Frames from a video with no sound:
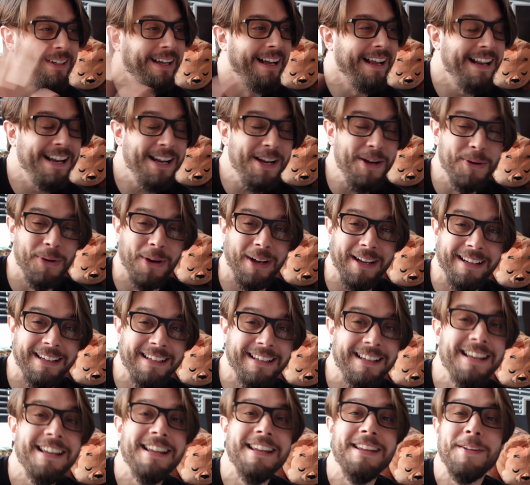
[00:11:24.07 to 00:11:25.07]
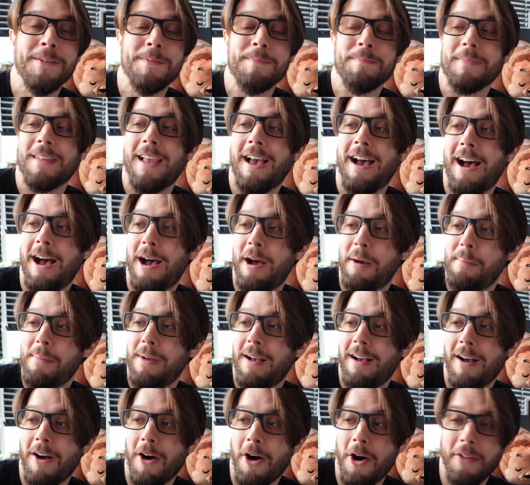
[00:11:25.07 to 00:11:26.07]

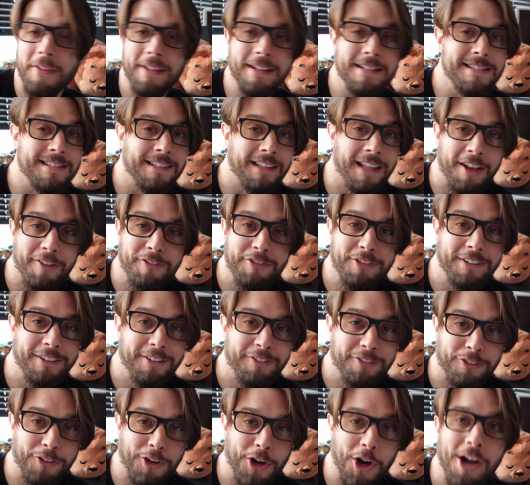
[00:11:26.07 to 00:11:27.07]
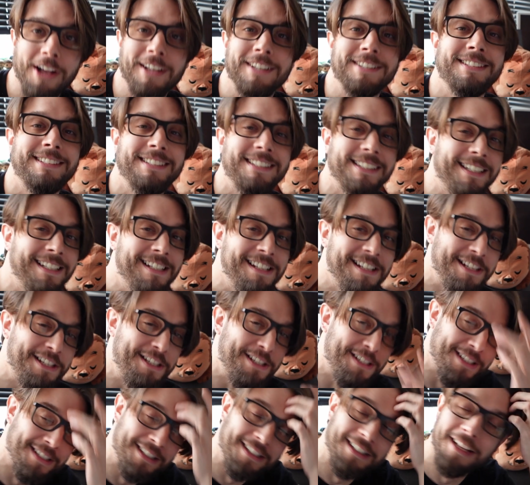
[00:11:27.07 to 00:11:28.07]
Anyway, all that's left for us
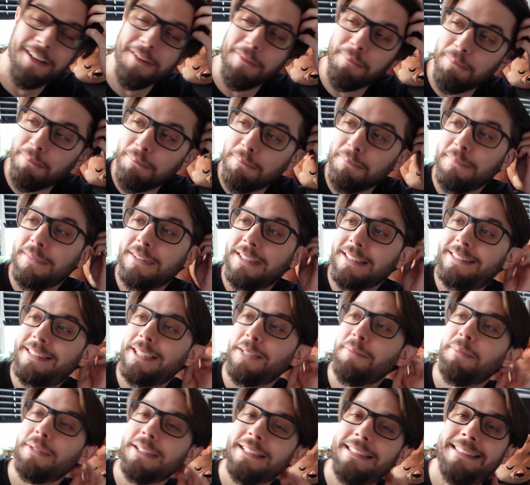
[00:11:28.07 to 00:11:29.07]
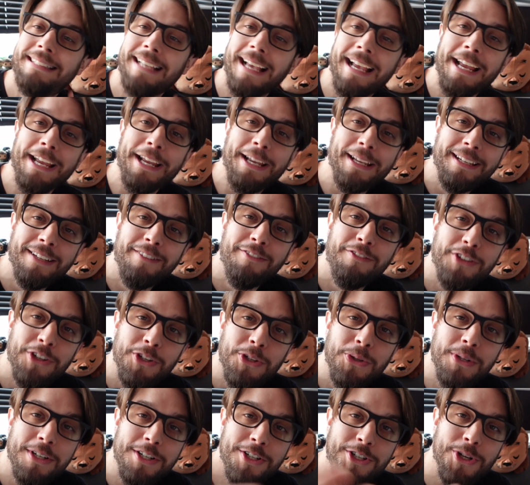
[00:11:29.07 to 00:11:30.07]
is to simply say, if
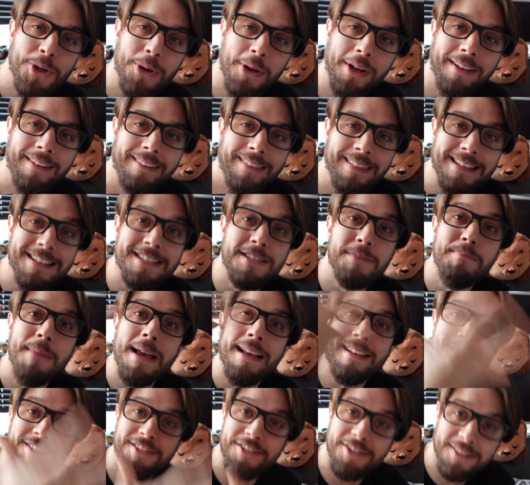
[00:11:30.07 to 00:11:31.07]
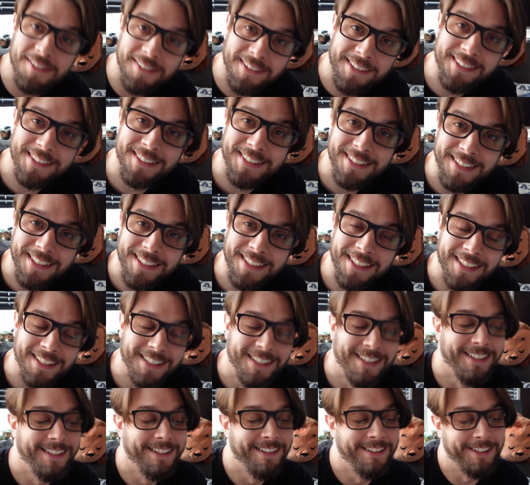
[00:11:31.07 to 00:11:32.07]
you enjoy this mess,
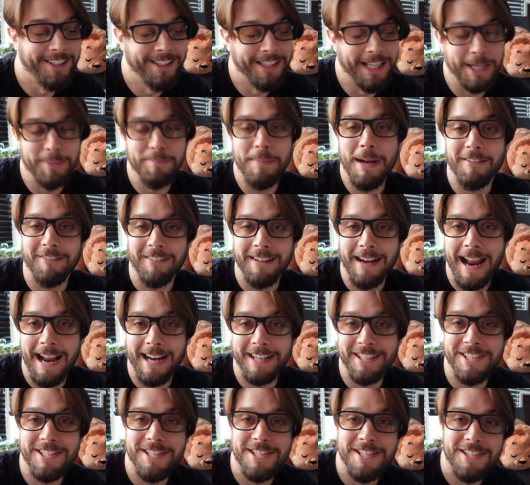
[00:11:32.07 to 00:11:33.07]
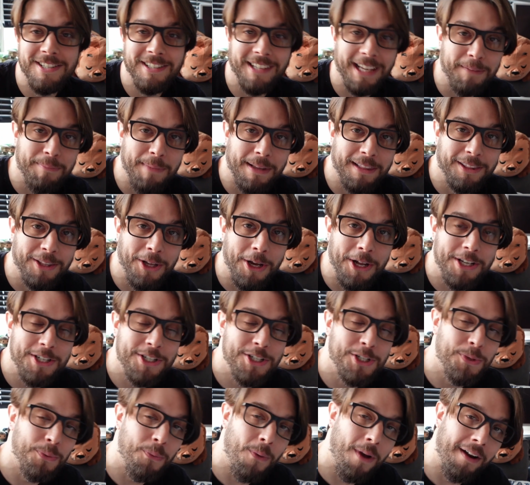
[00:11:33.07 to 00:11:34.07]
like my reactions, like my
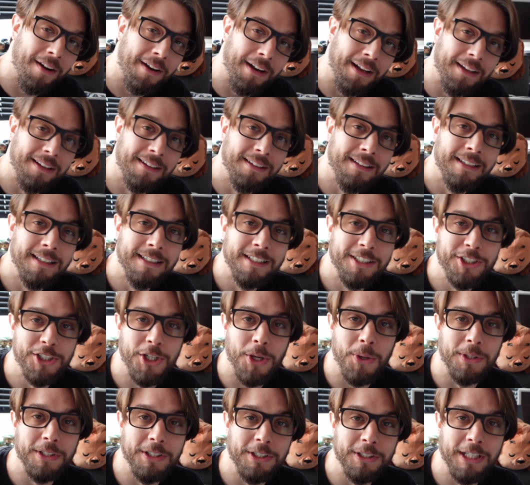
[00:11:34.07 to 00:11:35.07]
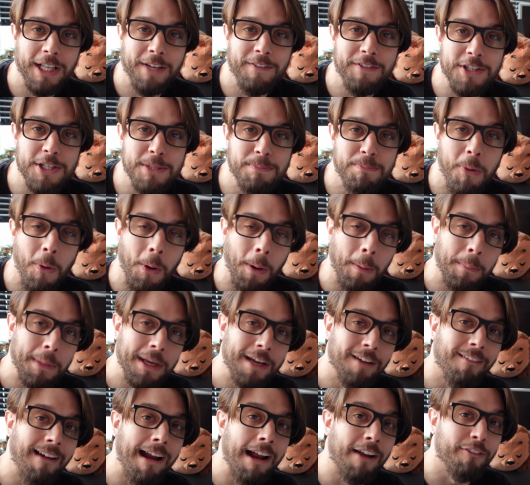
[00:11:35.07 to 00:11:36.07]
thoughts, you want to show a little love and support,
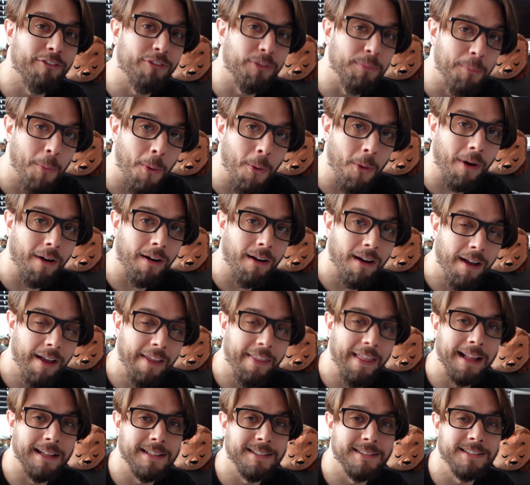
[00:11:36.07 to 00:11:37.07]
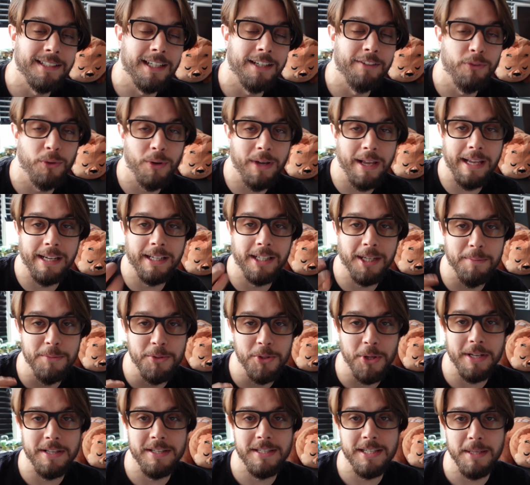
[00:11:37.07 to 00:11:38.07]
be around for more of that stuff, well, hey, come
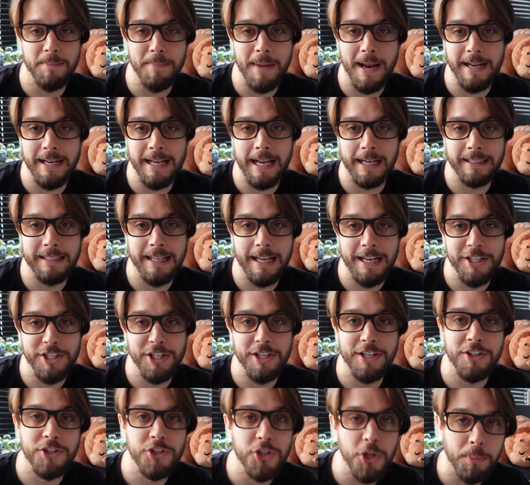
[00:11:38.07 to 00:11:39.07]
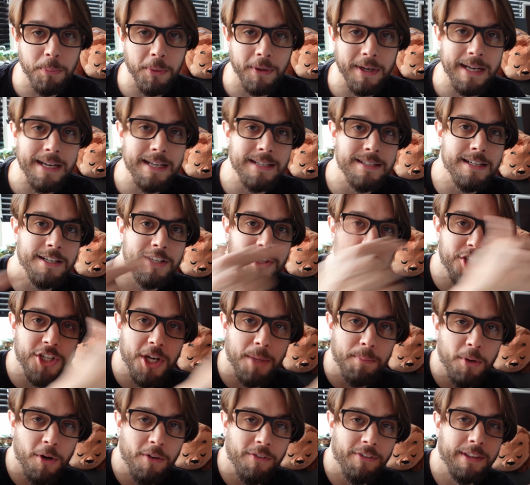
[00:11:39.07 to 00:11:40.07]
join C-Maniac Nation. It's super easy. Just
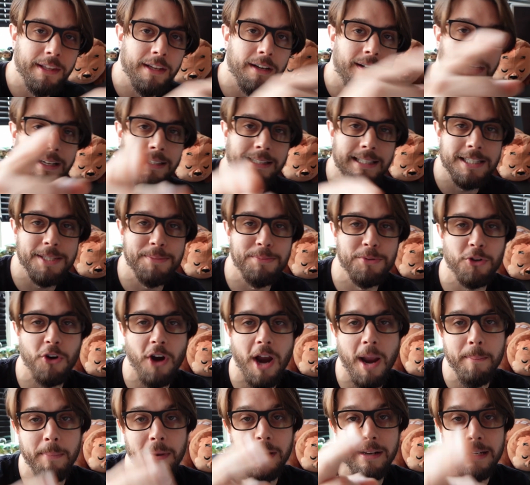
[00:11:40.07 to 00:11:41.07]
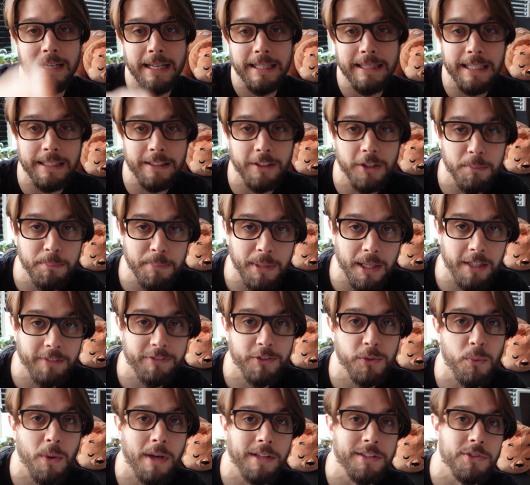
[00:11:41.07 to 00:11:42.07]
jump over there, hit that subscribe button, hit that little bell
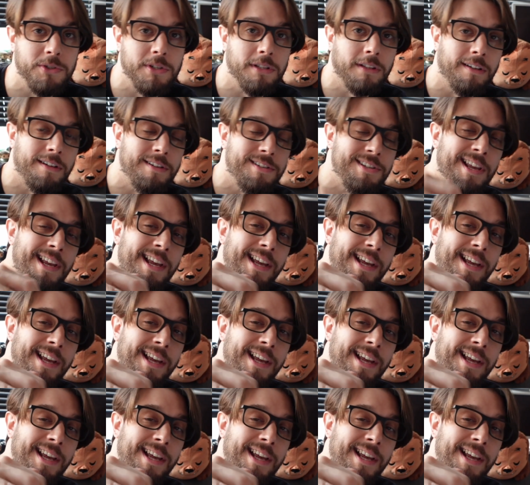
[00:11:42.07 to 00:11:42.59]
if you want those alerts.